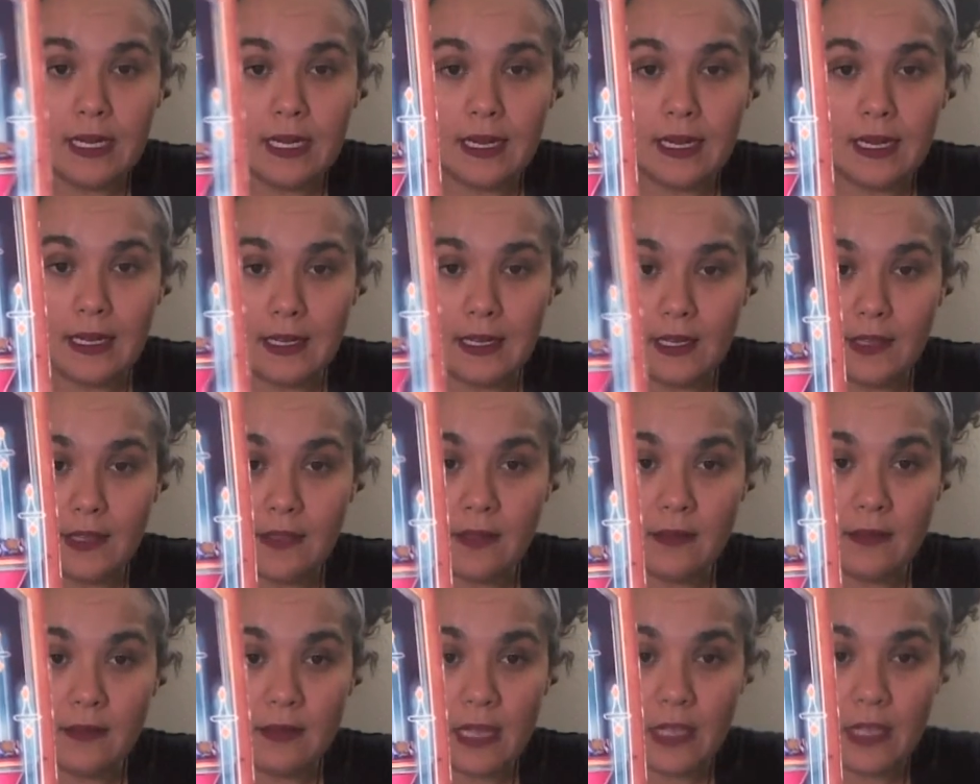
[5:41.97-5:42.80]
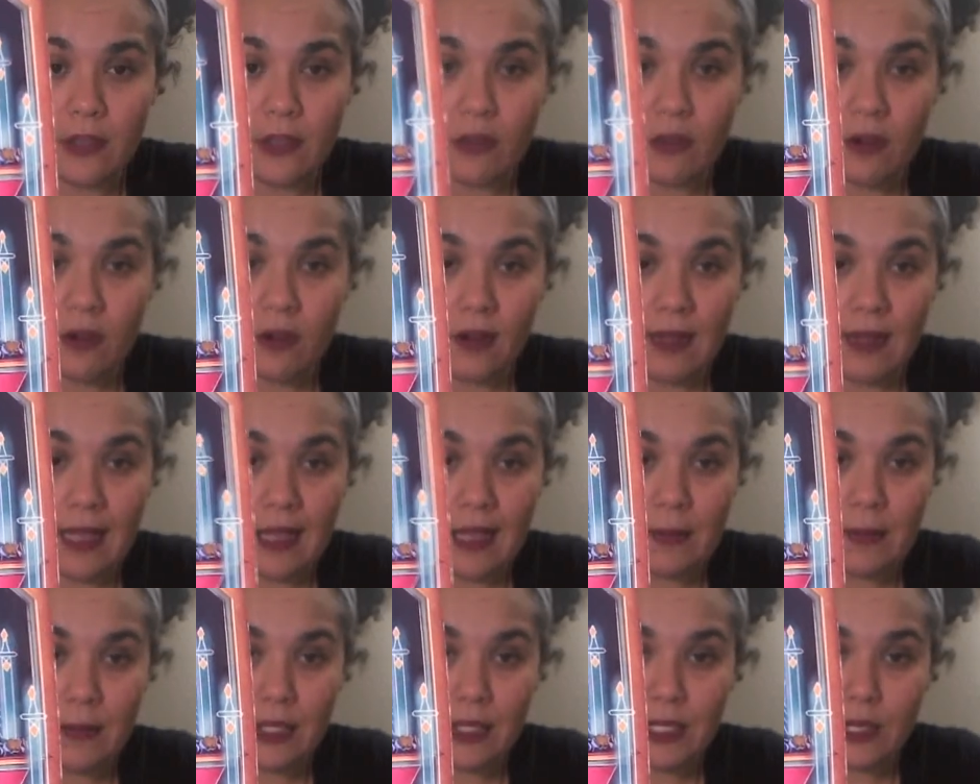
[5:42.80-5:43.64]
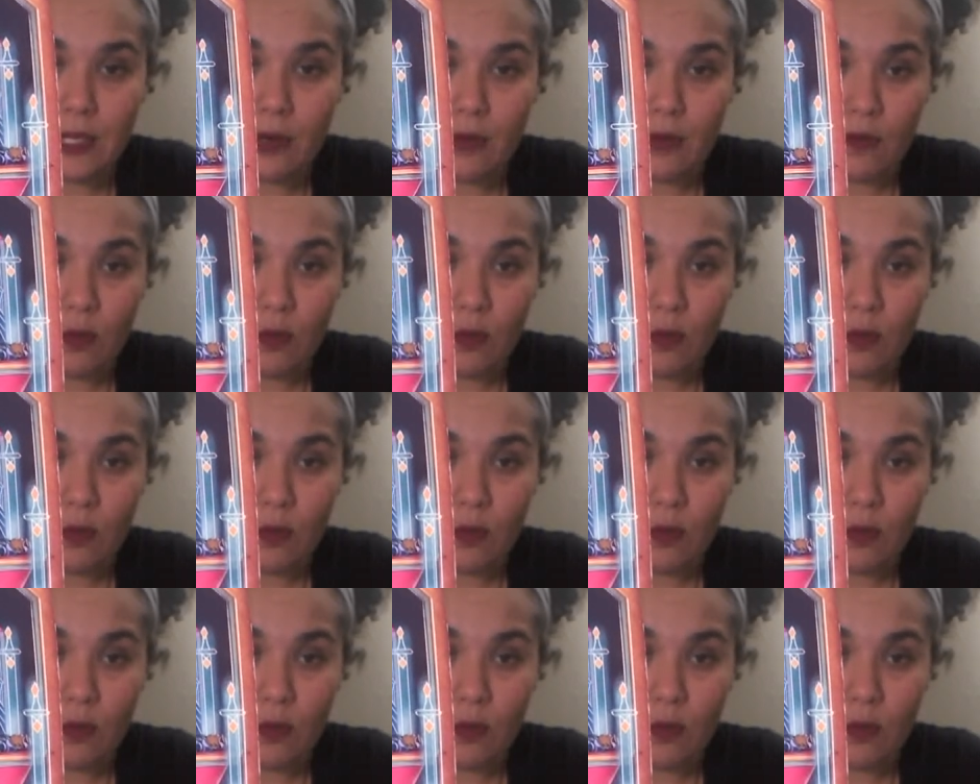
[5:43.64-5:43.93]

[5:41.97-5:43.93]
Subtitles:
that you're not happy here.